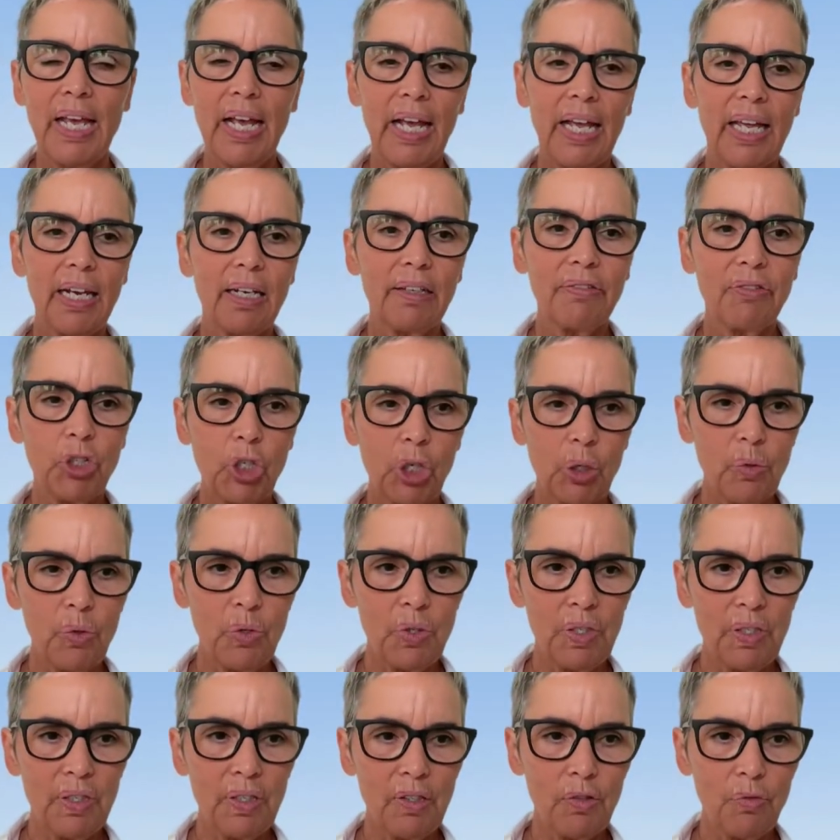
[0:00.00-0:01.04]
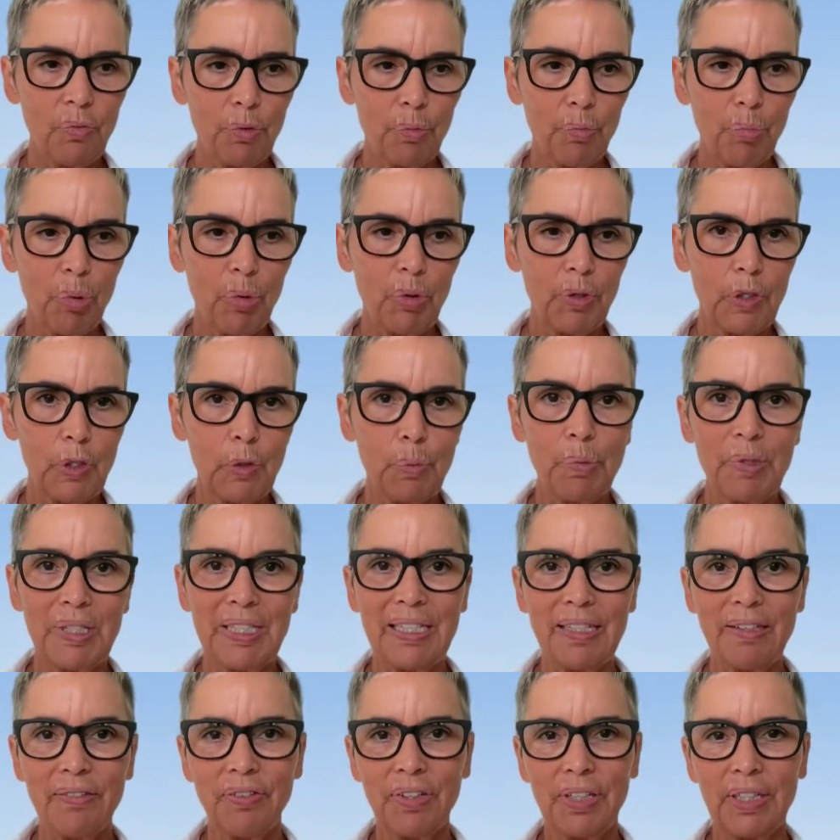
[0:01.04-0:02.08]
And I've chosen this report
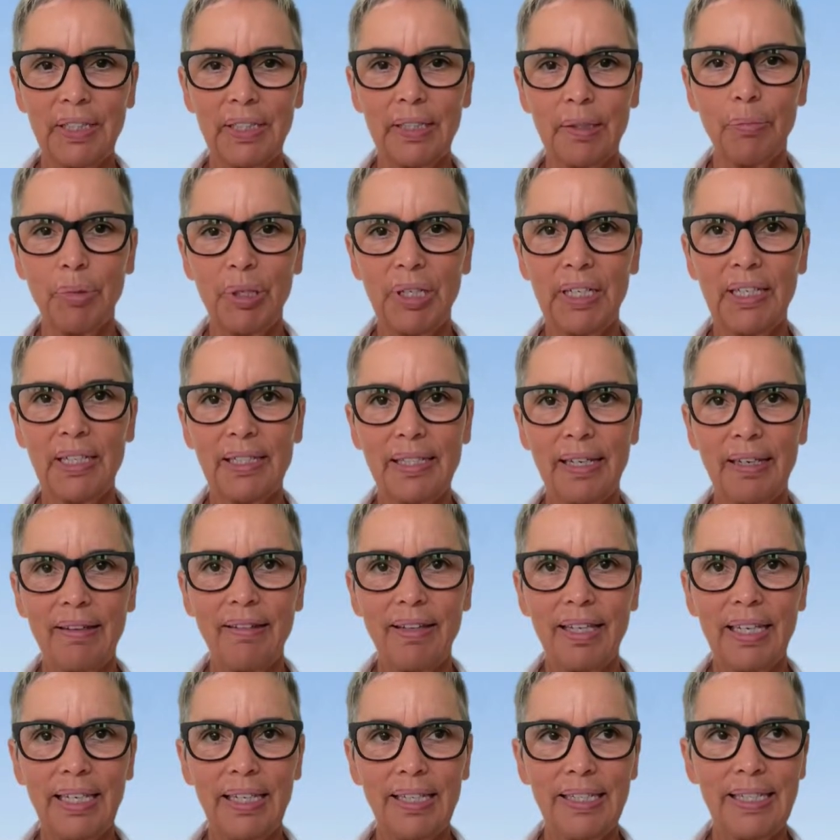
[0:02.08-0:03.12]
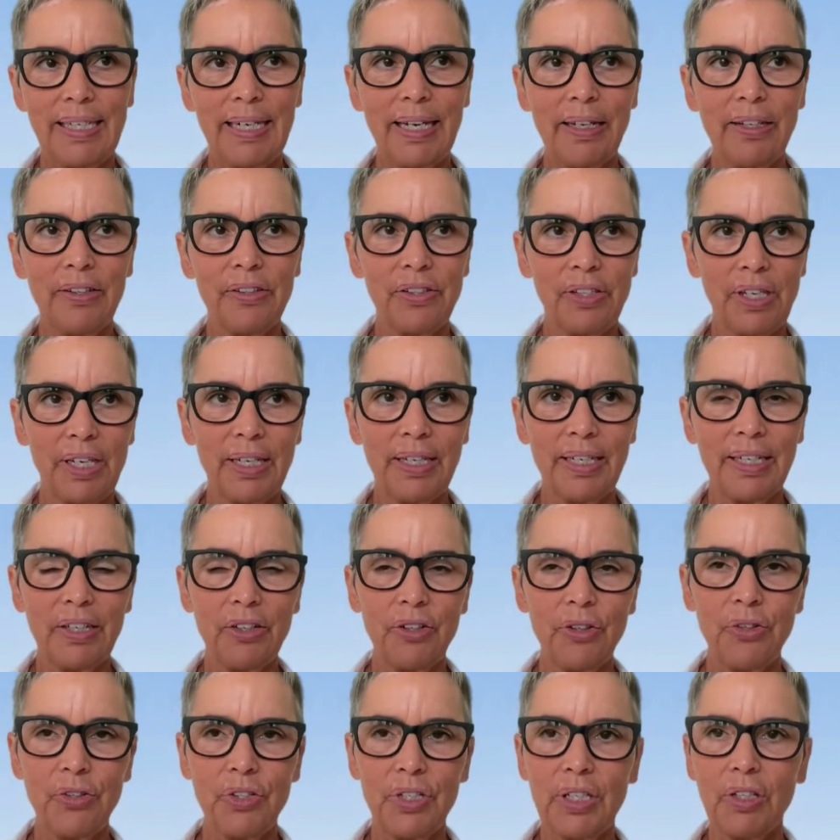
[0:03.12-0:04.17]
specifically because I think it tells an
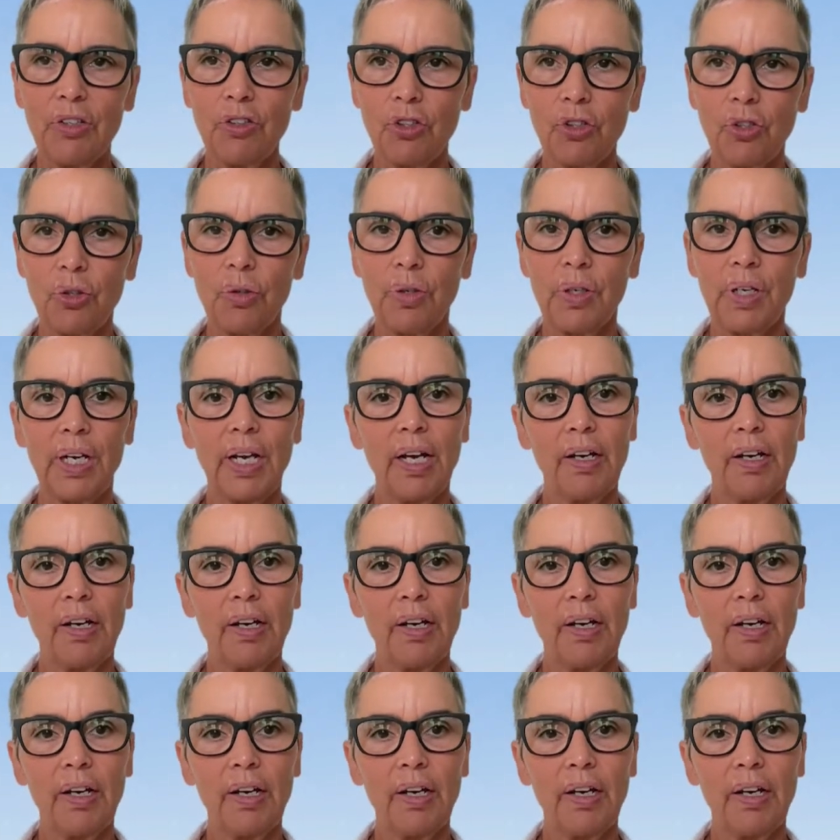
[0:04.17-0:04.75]
interesting story